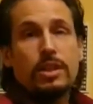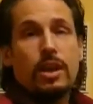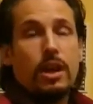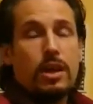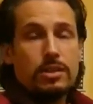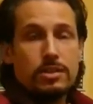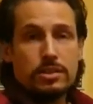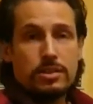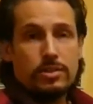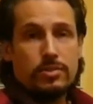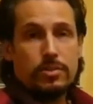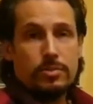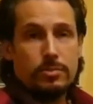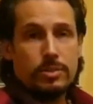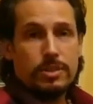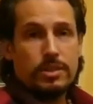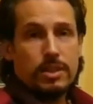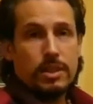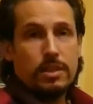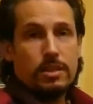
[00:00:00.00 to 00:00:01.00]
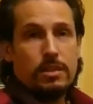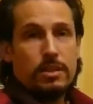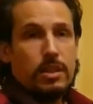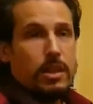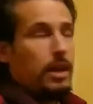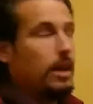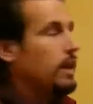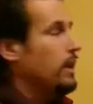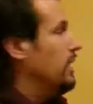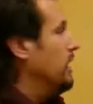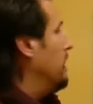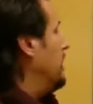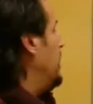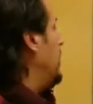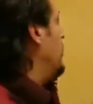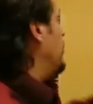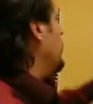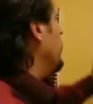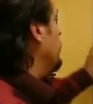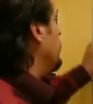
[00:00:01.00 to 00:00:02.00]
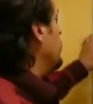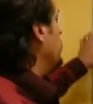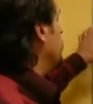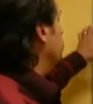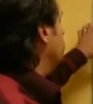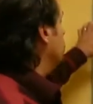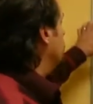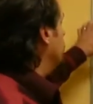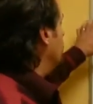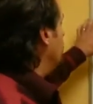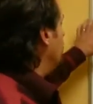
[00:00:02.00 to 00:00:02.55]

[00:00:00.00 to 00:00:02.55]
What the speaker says: toxins from the cell. However,